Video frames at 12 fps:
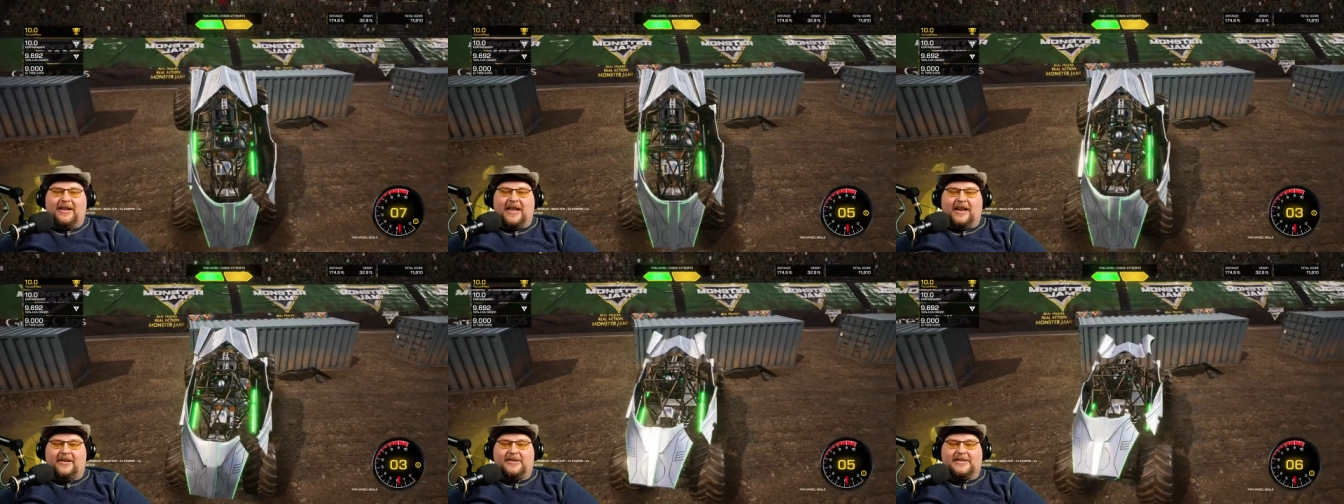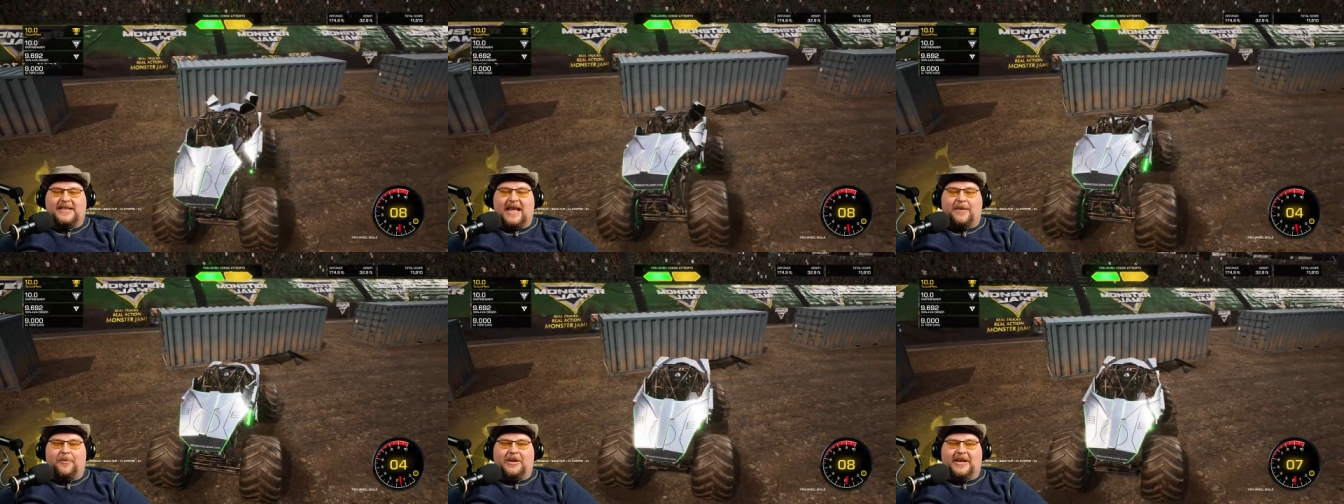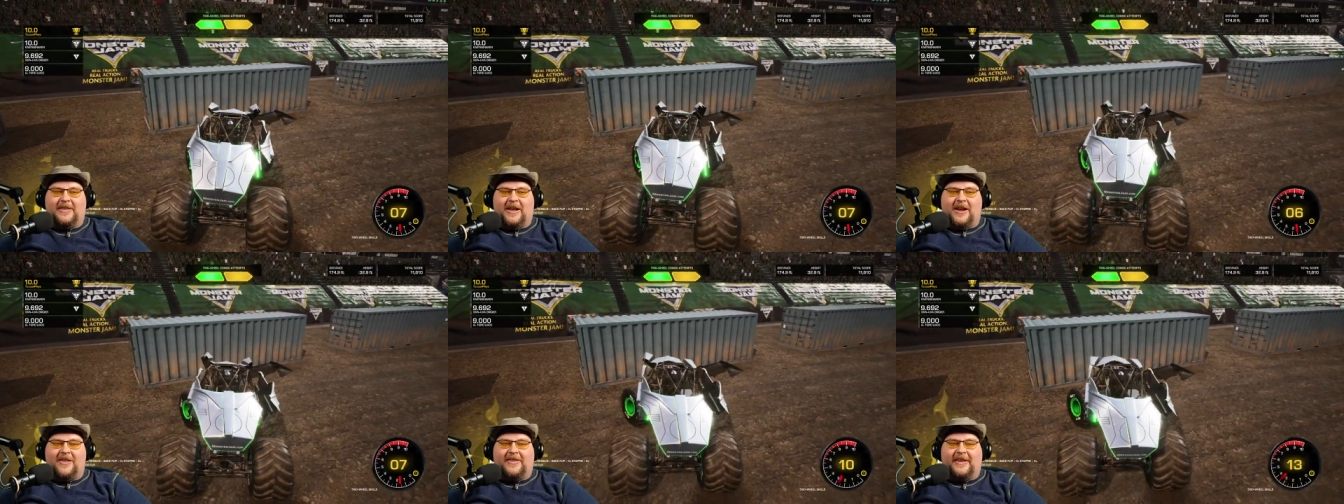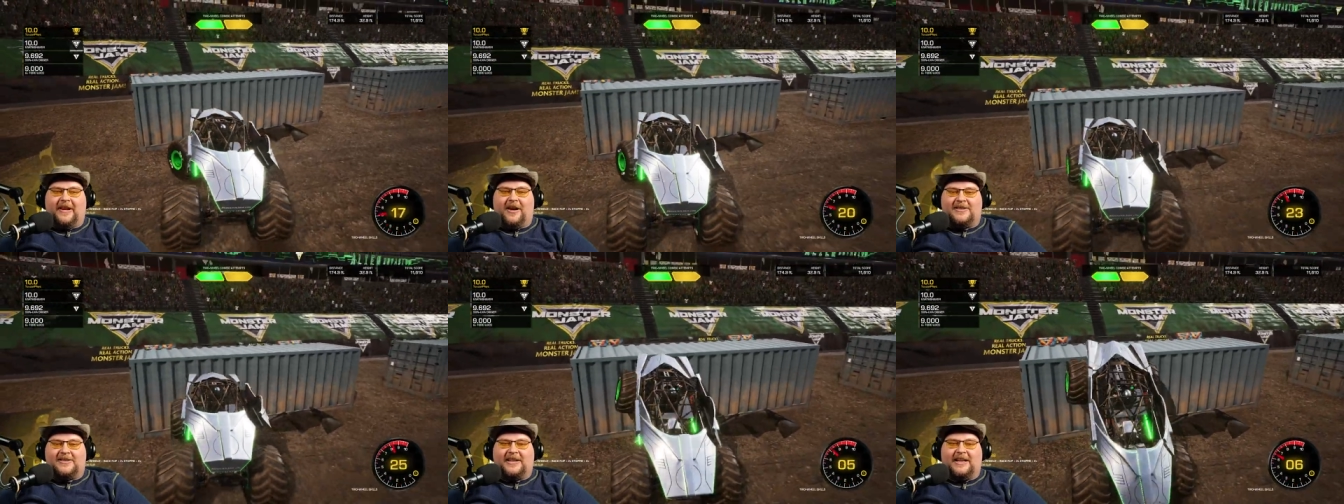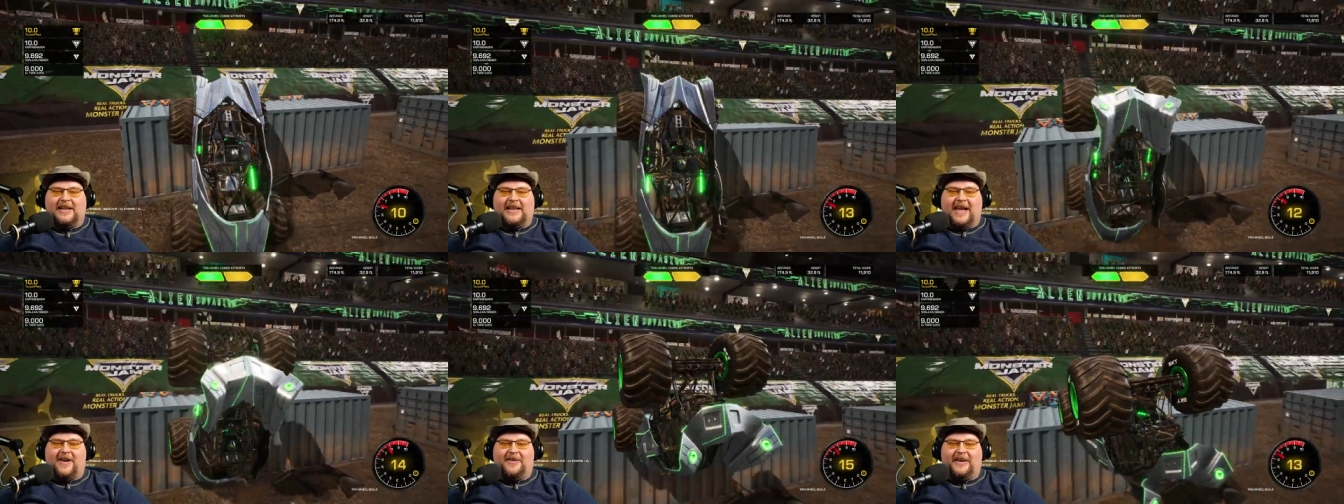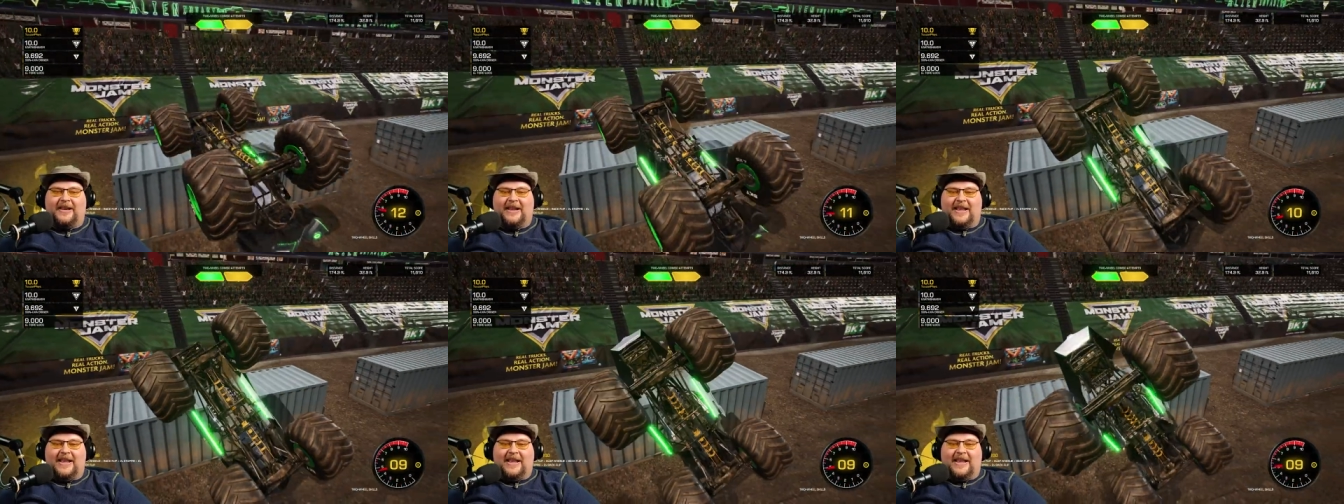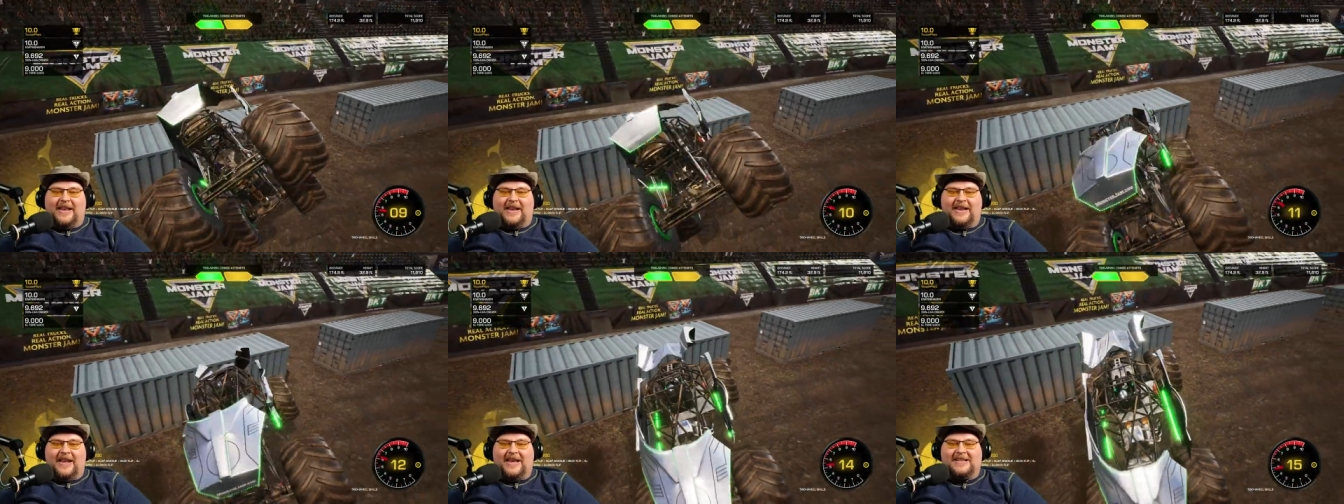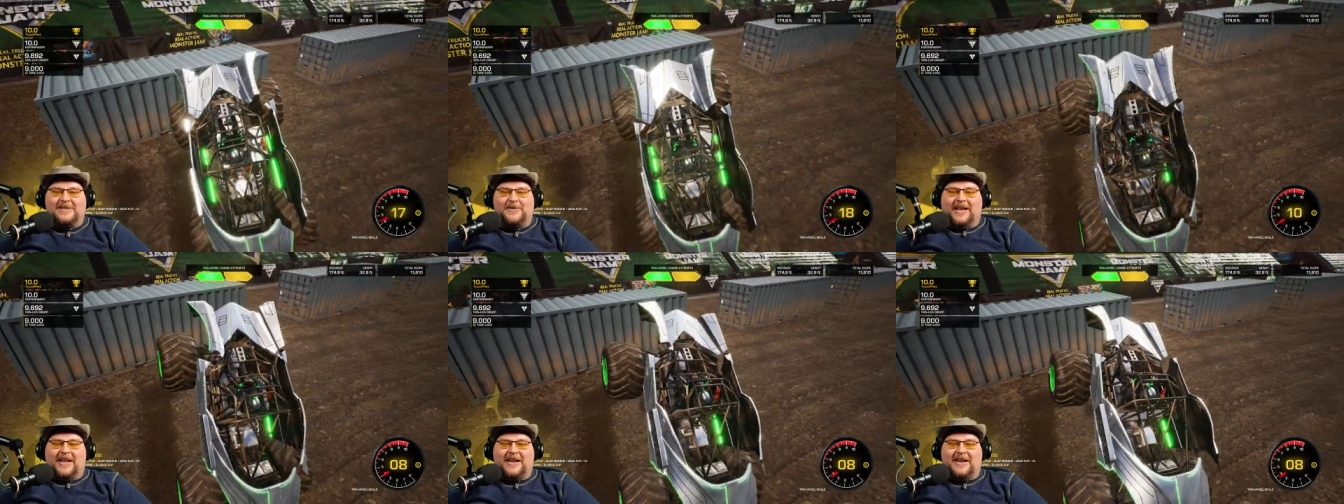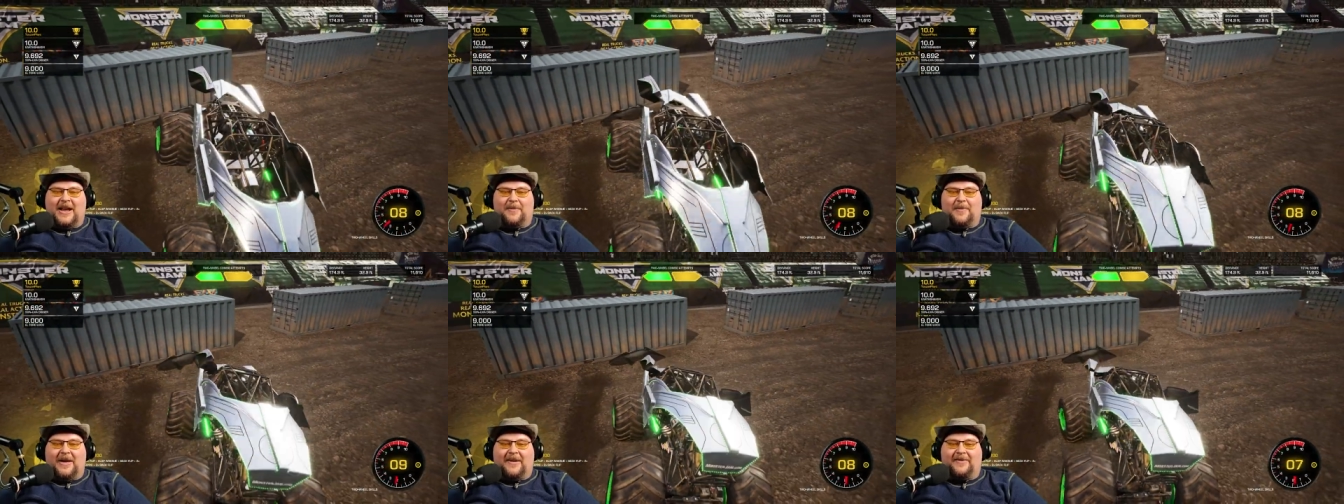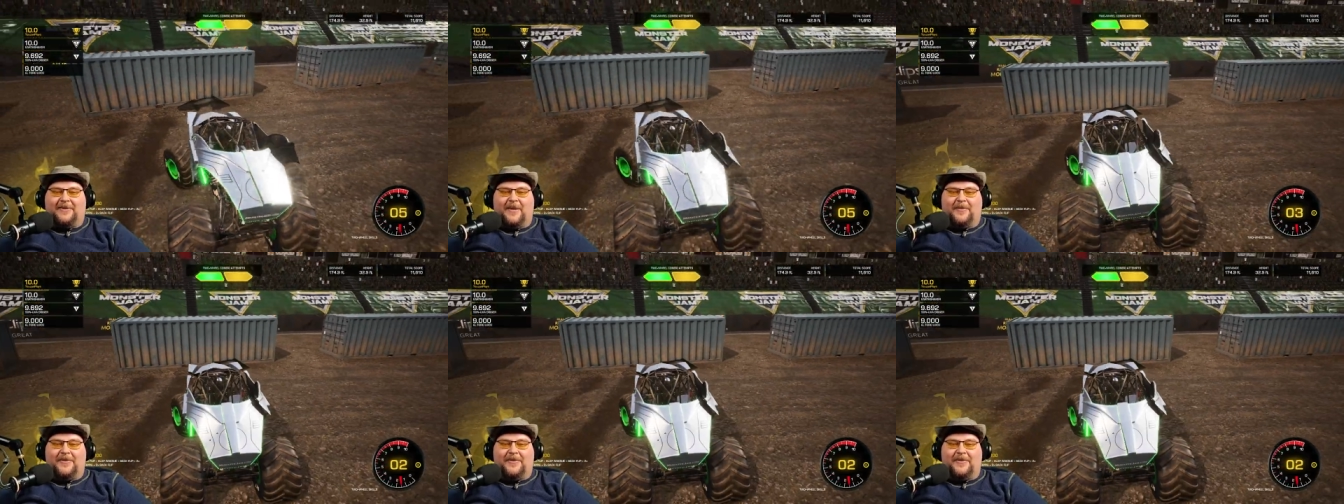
Got a little slap wheelie there that they're also going to count. Nice. We'll get a double backflip.